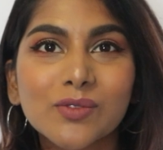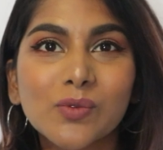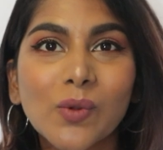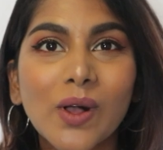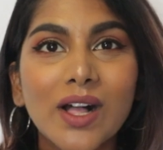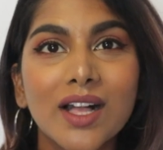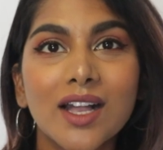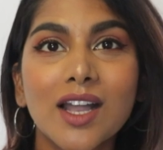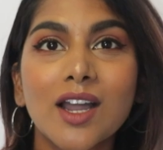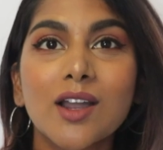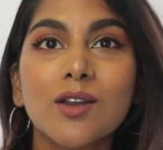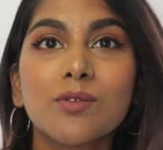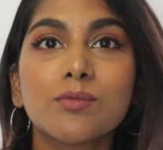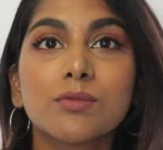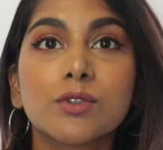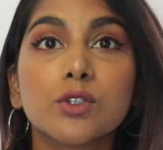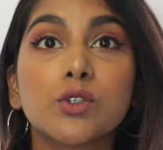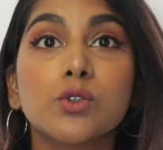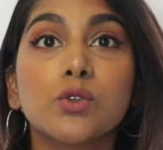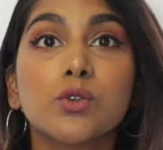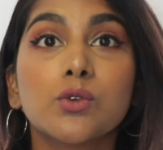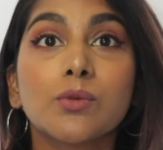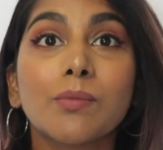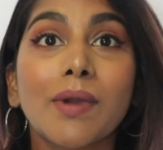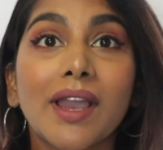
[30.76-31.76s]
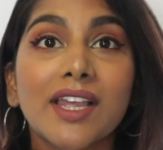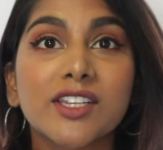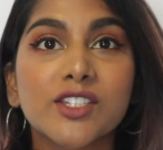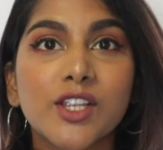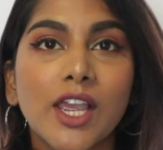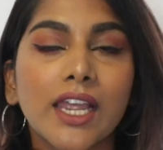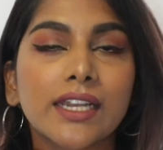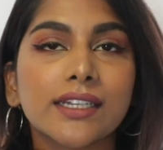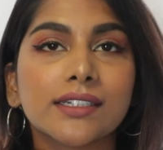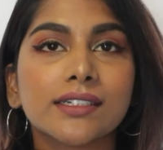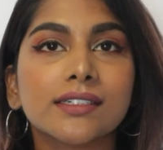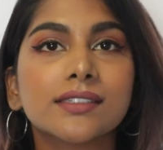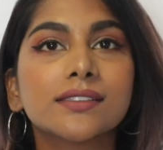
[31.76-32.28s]
Welcome to my
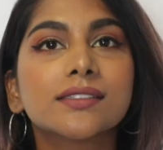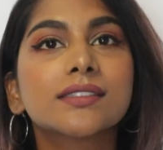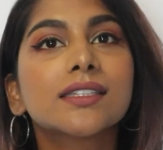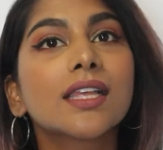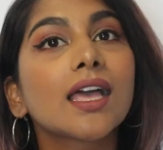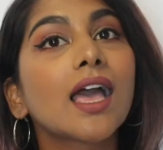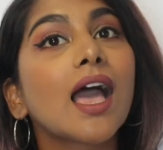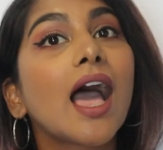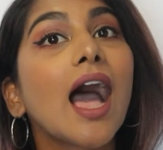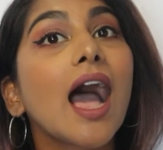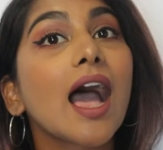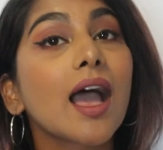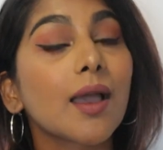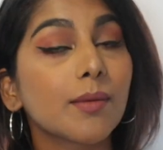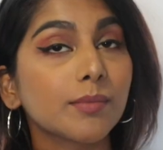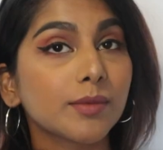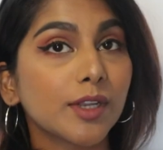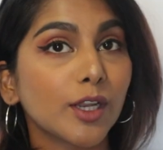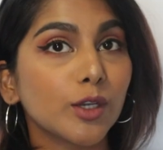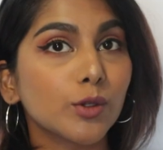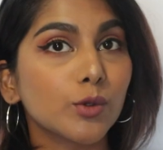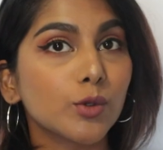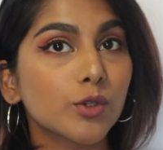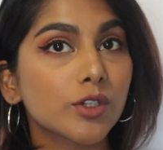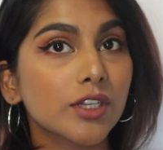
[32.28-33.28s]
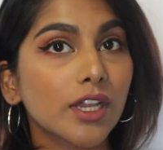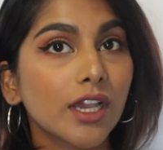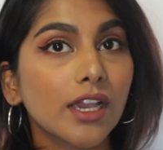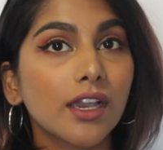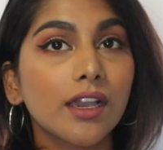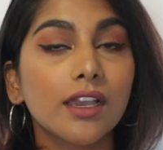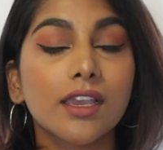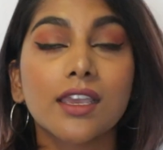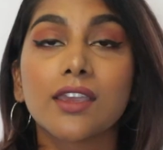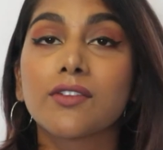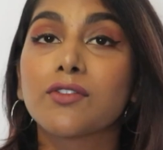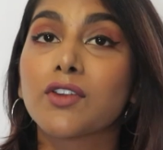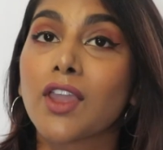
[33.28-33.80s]
channel. I'm
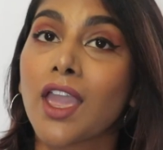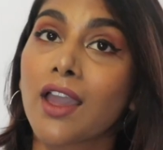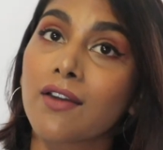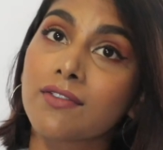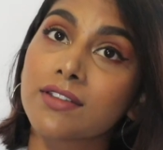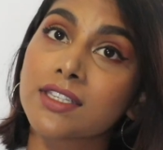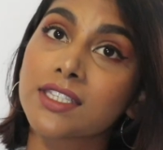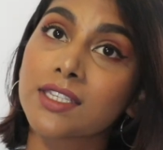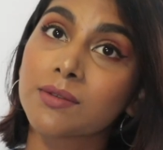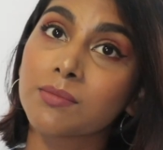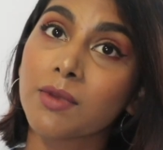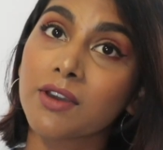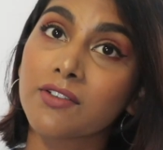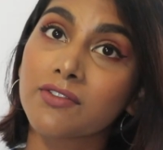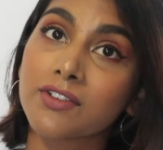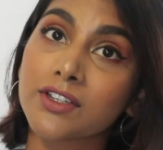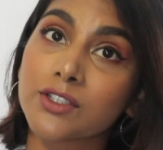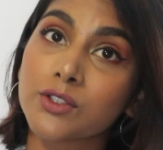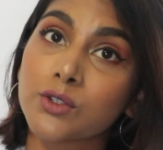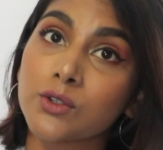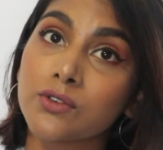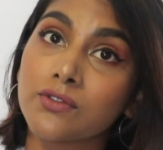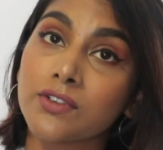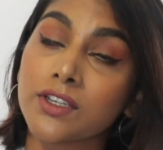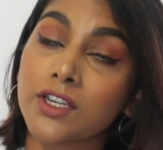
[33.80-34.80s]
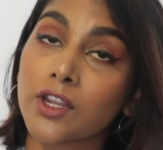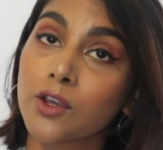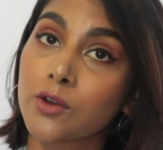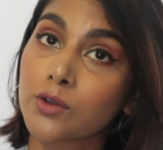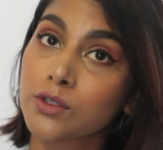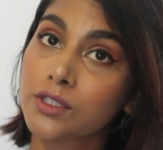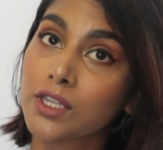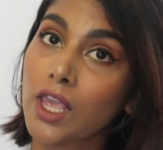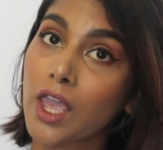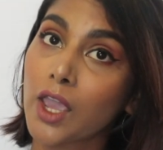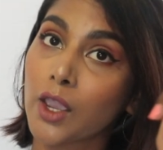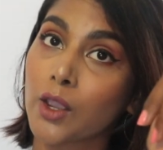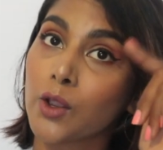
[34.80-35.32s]
Danusha. If you haven't seen my first two
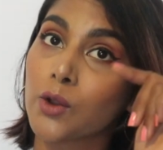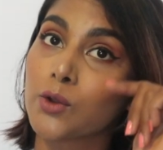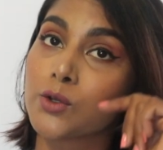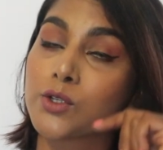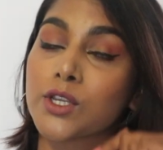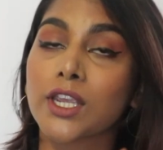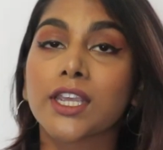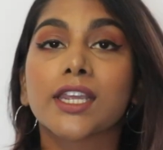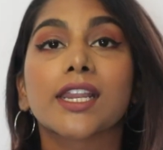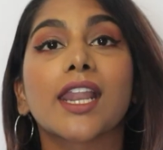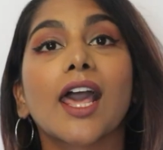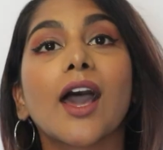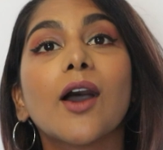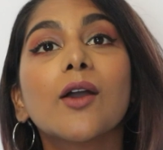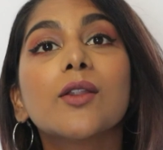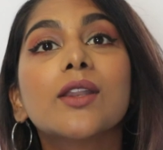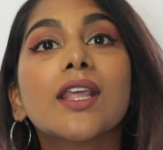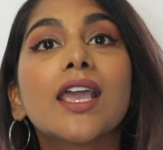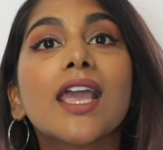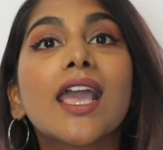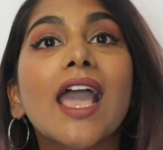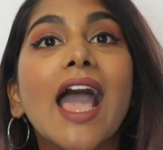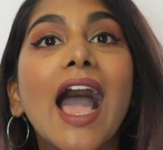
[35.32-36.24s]
videos, go check it out.